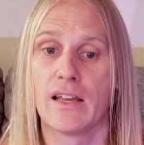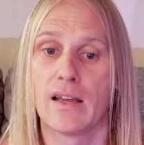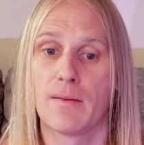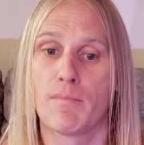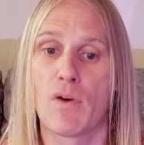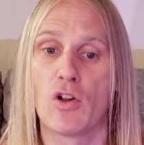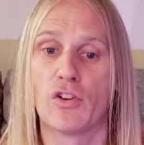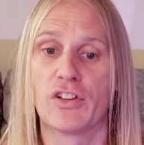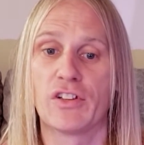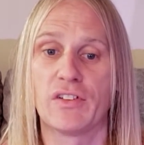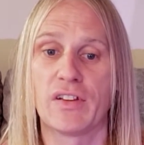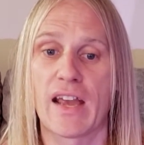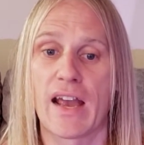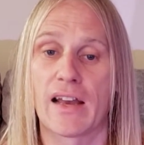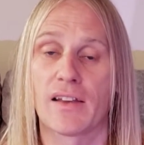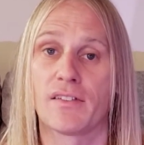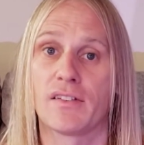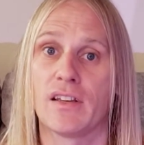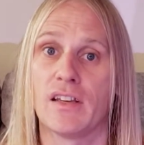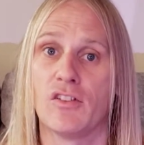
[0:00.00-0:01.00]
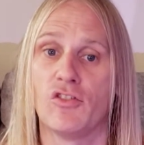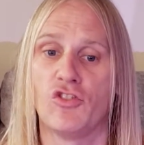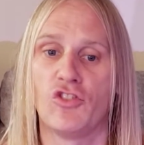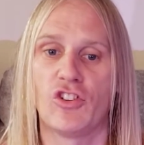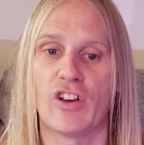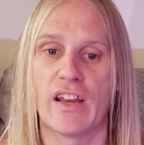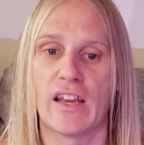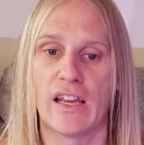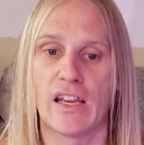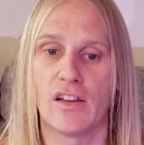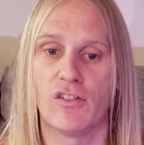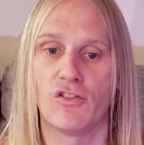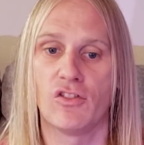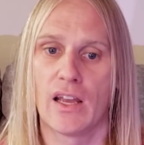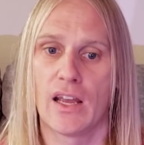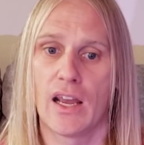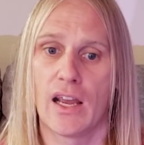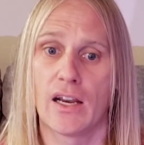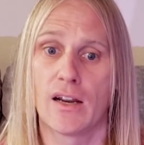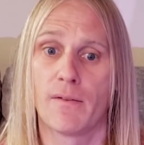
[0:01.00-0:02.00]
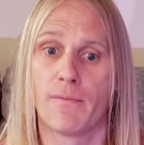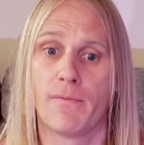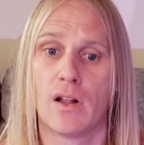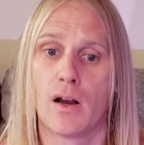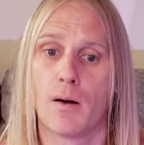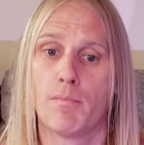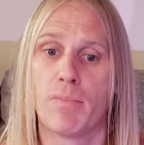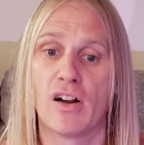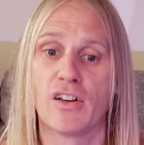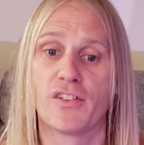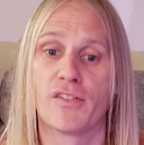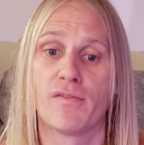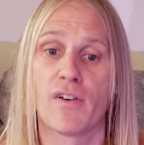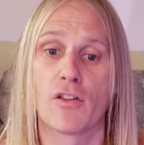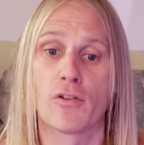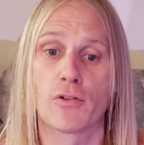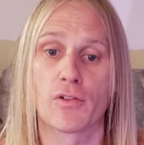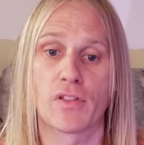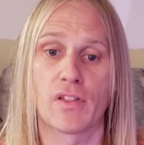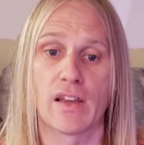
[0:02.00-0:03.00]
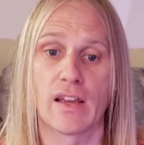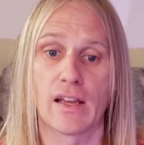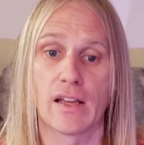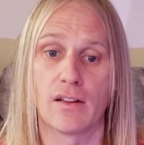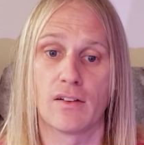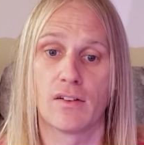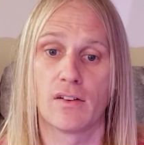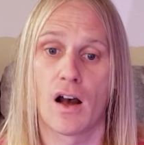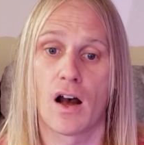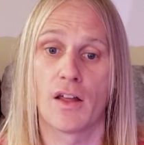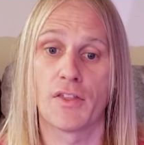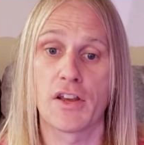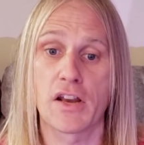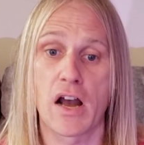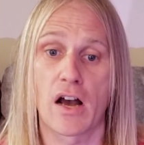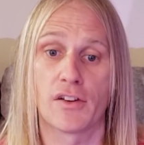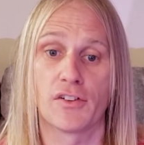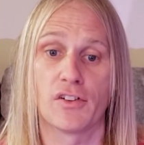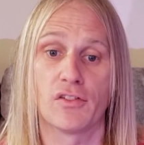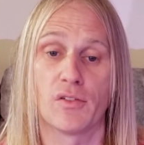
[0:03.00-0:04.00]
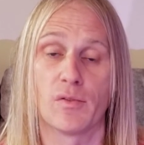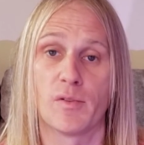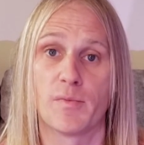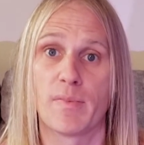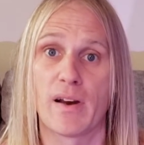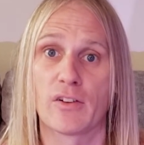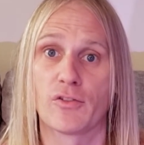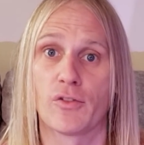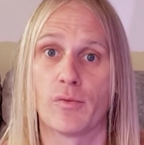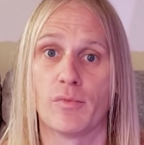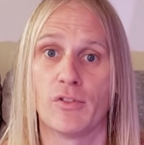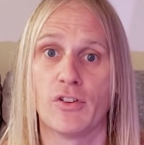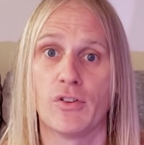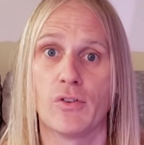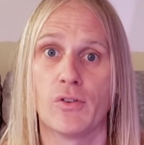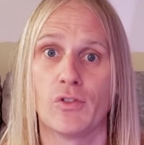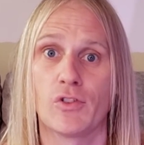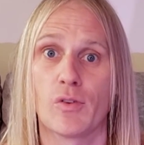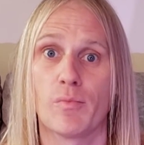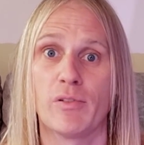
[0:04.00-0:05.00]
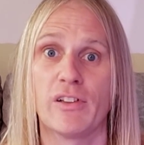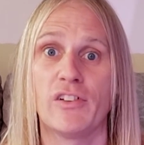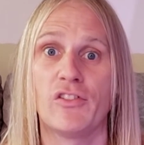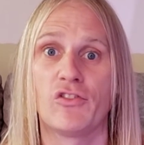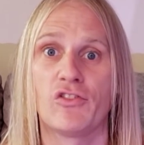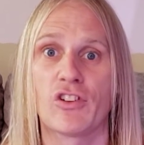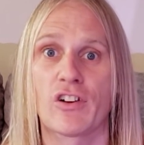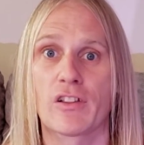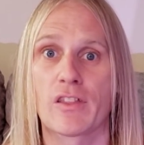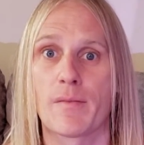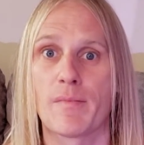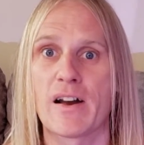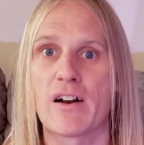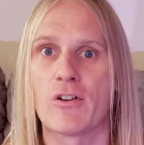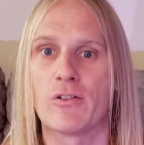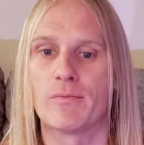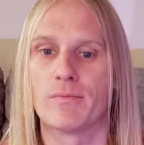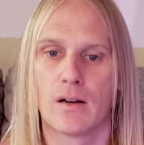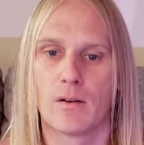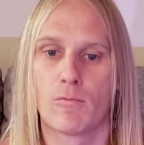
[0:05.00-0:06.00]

multitasking, change, and a bunch of other things on the autism spectrum too. So please check them out.